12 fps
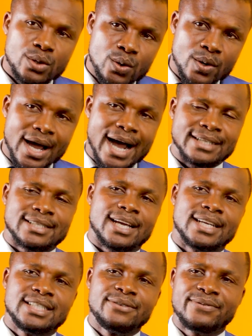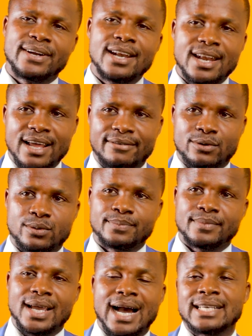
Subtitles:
look at a different level,